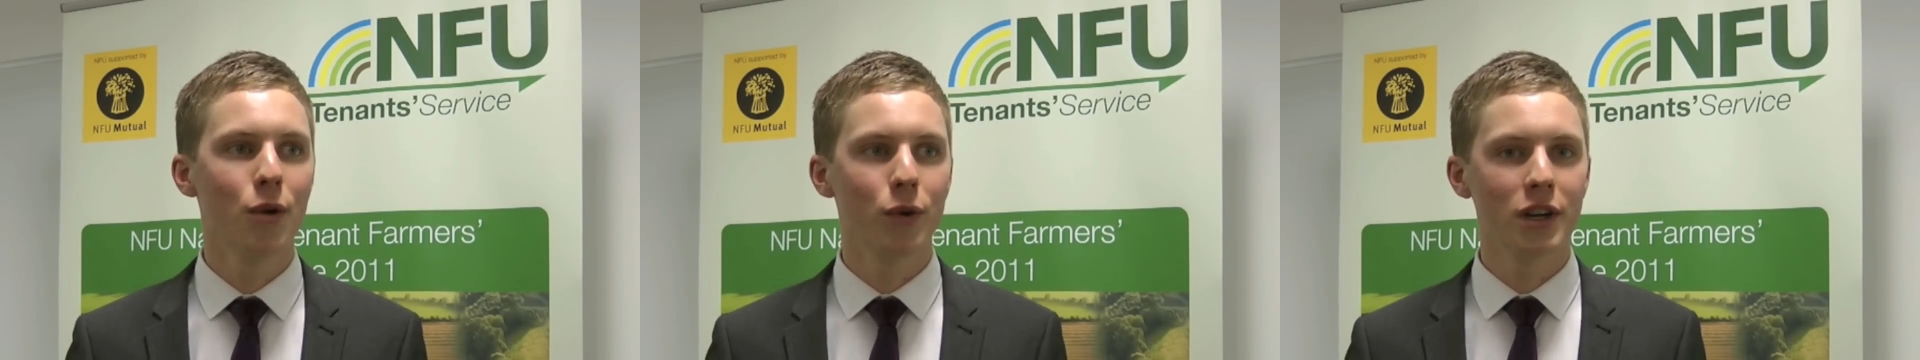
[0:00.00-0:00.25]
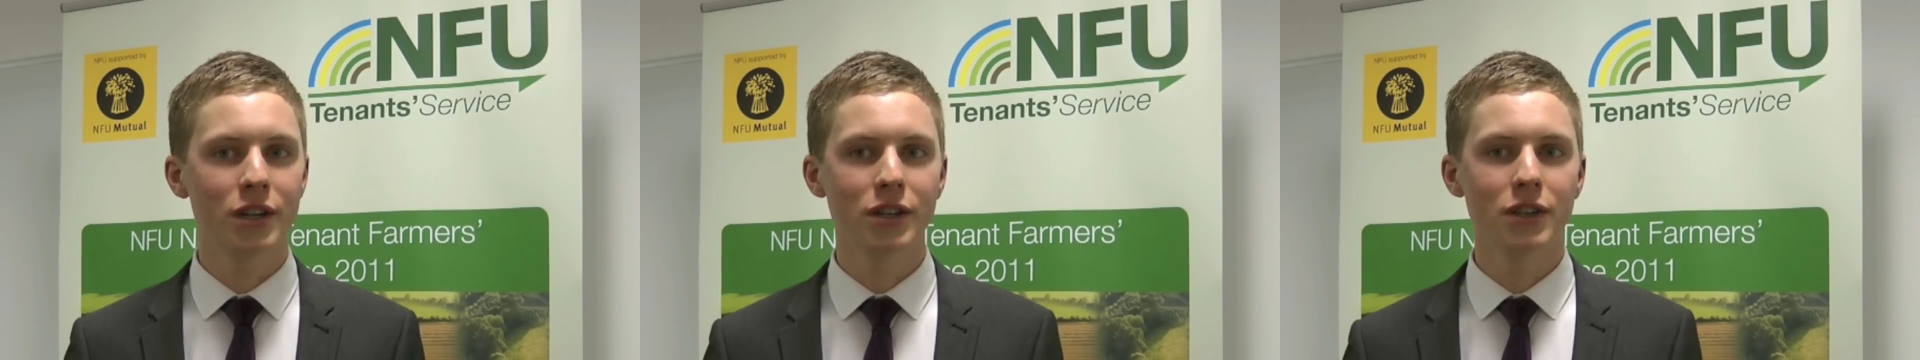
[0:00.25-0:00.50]

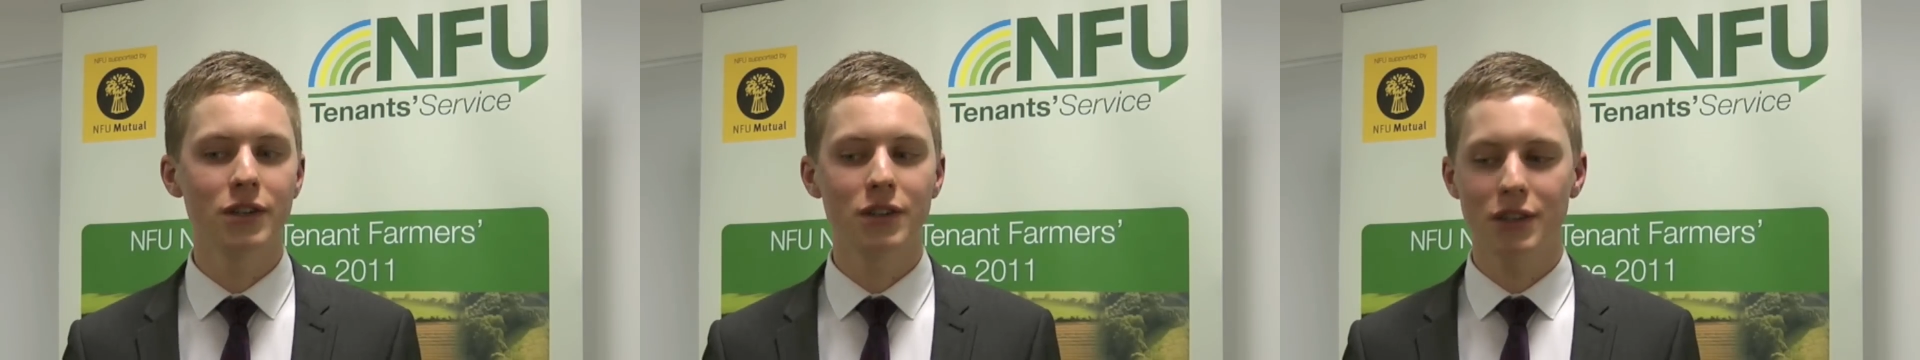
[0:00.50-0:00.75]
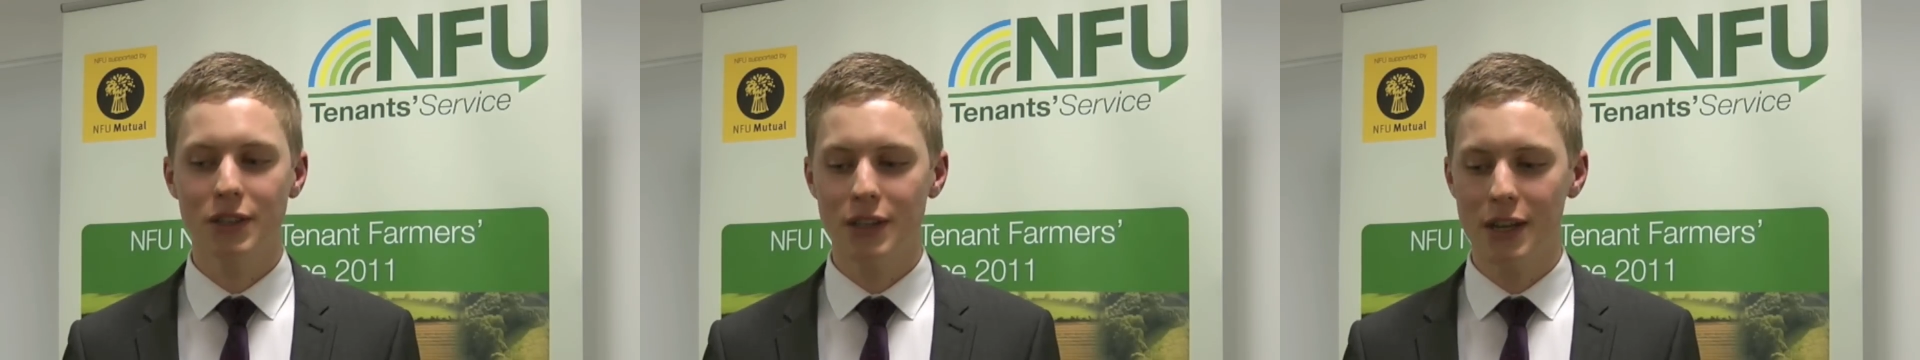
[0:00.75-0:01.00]
which
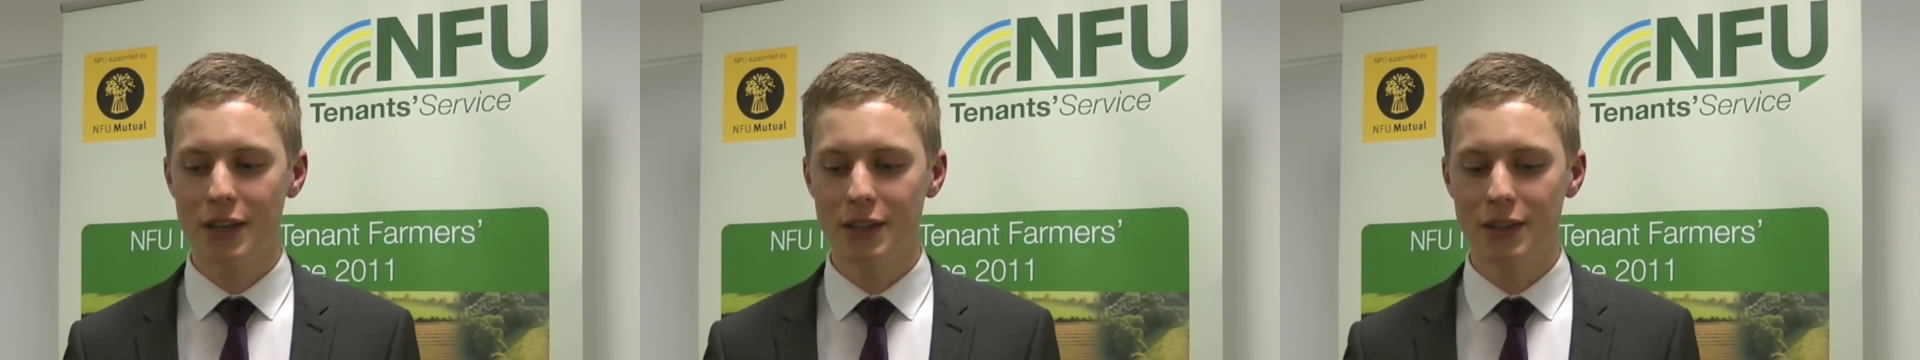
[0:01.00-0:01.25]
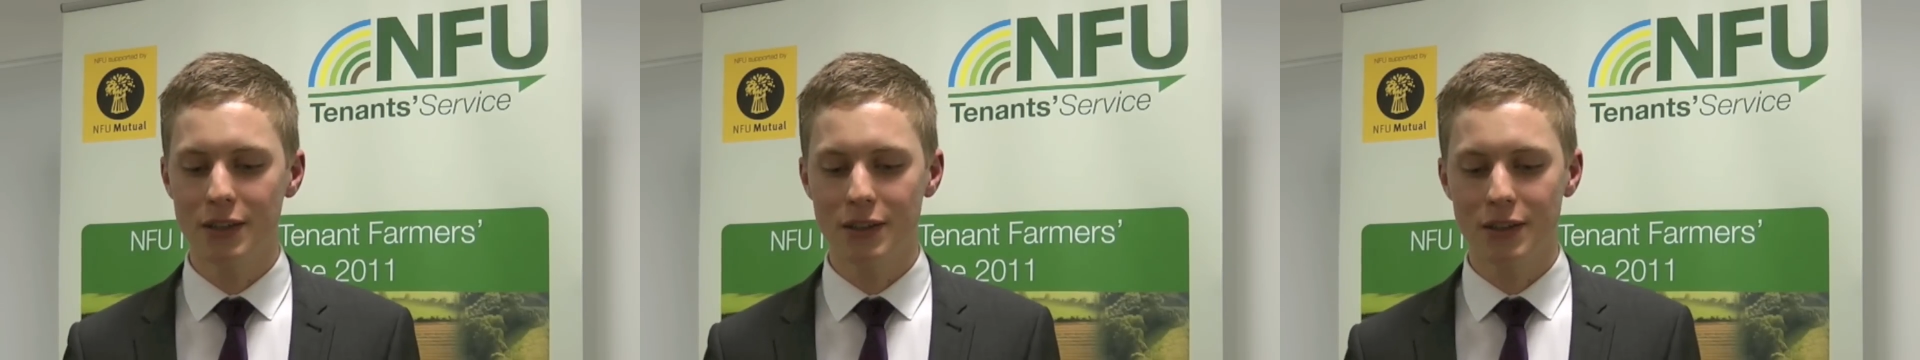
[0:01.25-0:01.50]

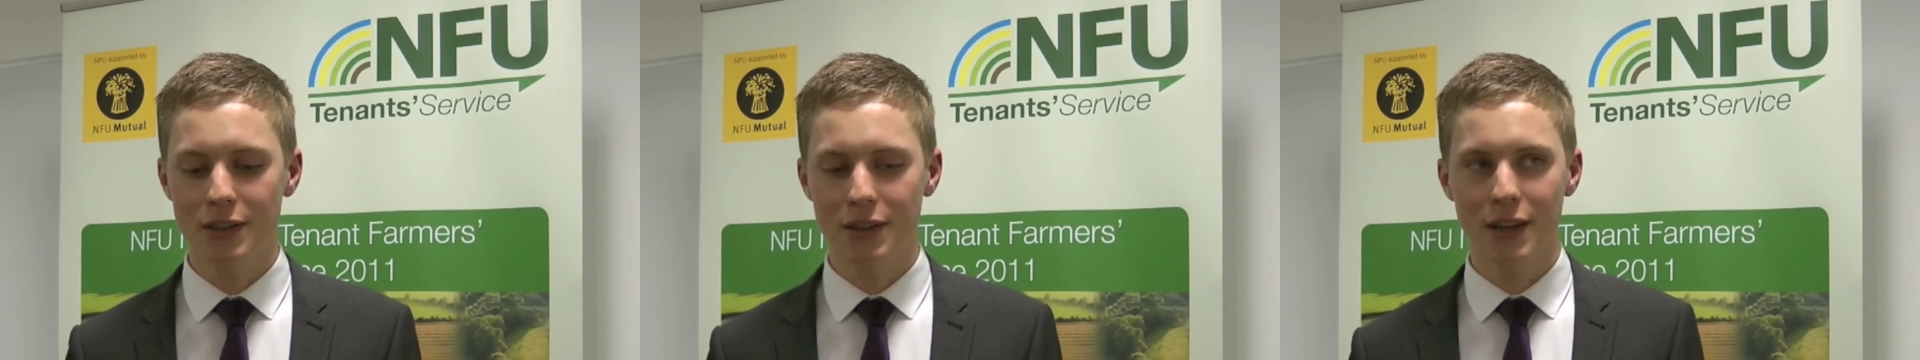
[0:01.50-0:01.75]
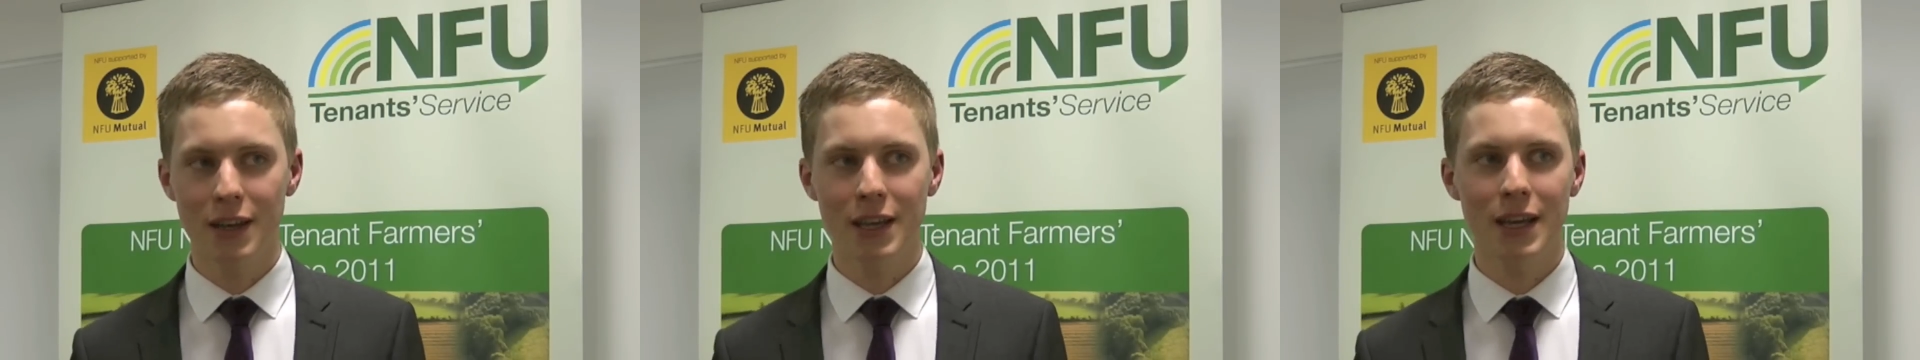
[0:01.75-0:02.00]

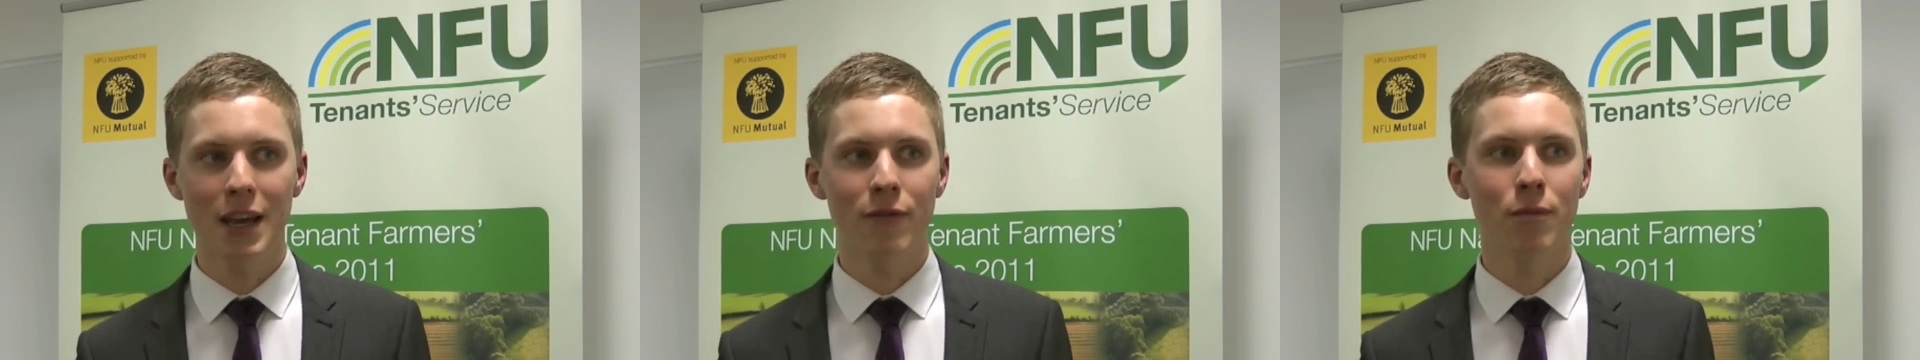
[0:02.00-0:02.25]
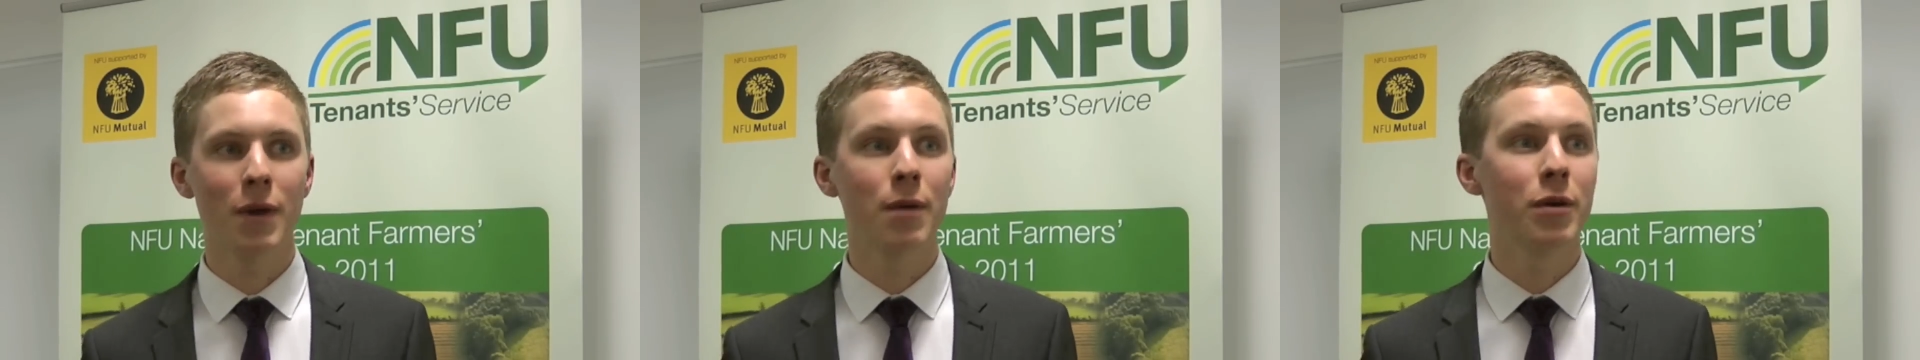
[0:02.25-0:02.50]
has
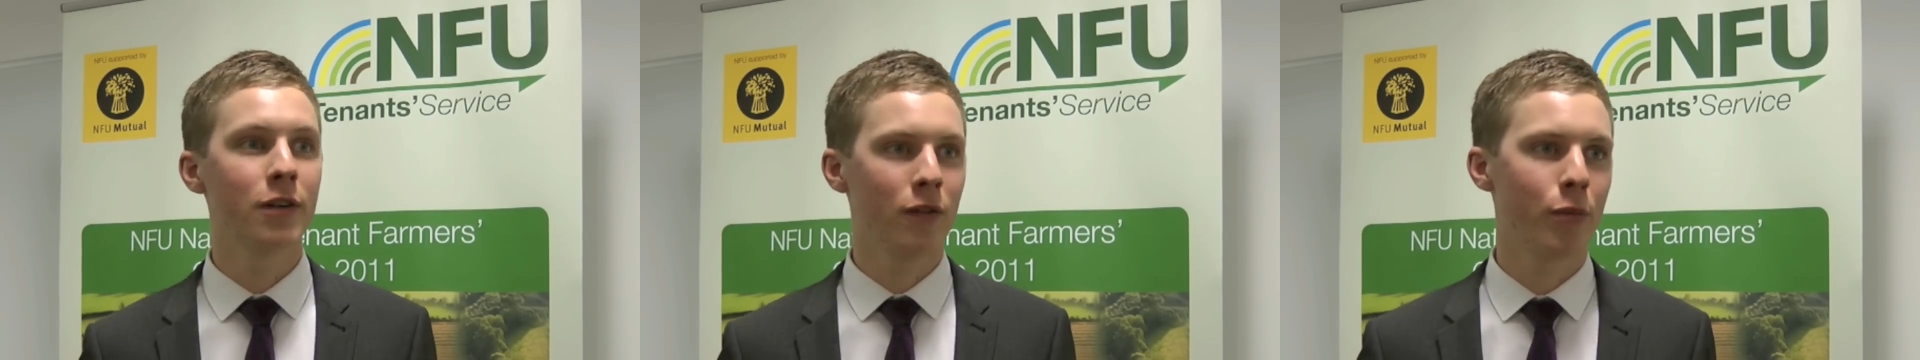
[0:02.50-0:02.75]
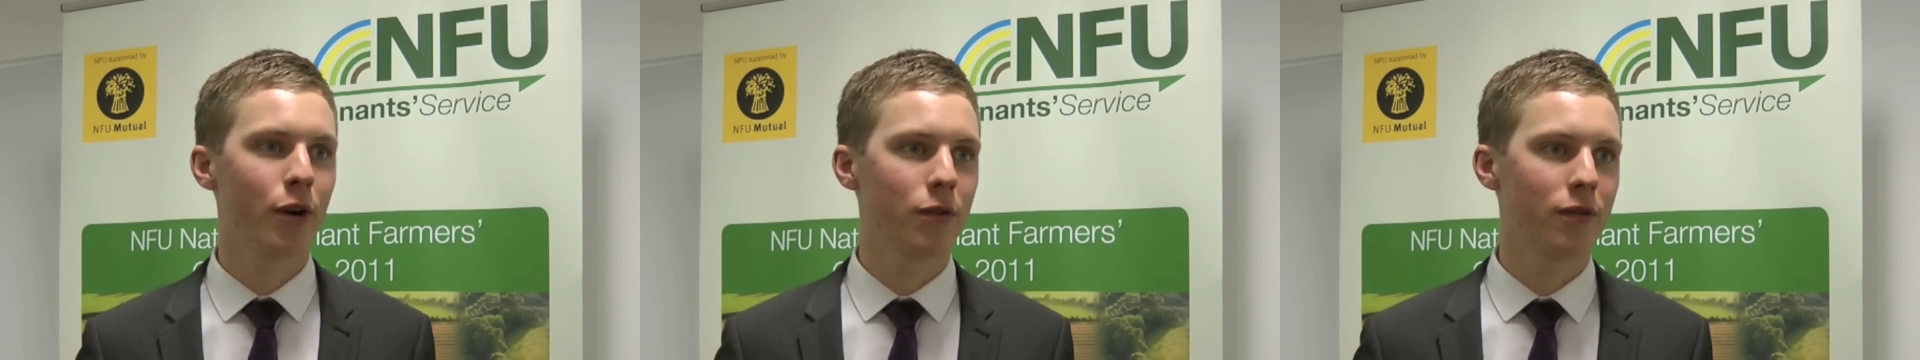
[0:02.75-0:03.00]
given me a bit of
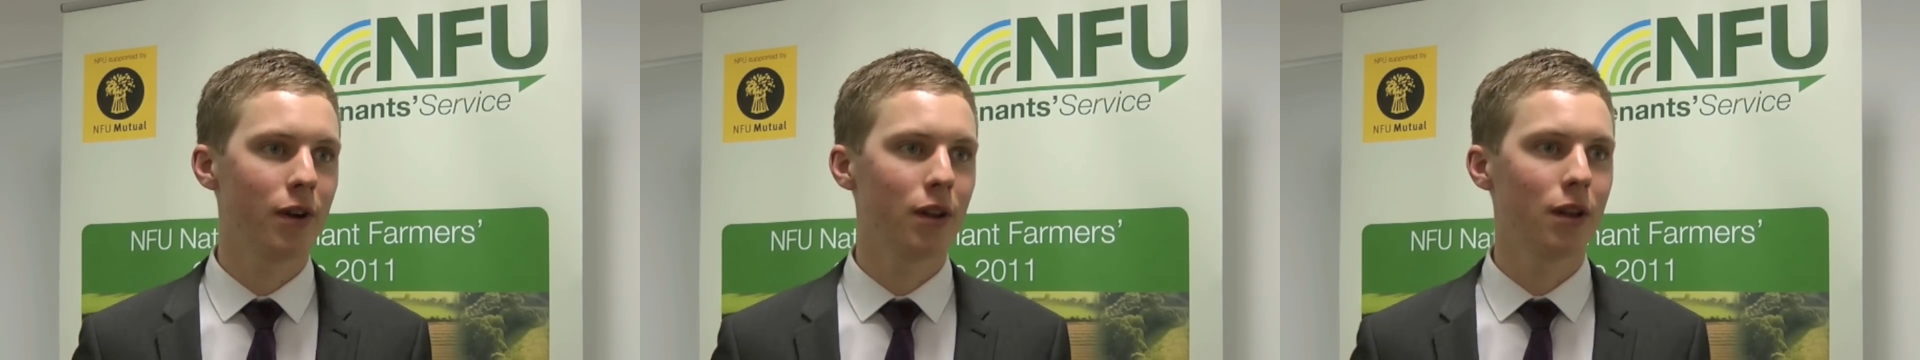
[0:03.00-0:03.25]
a profile.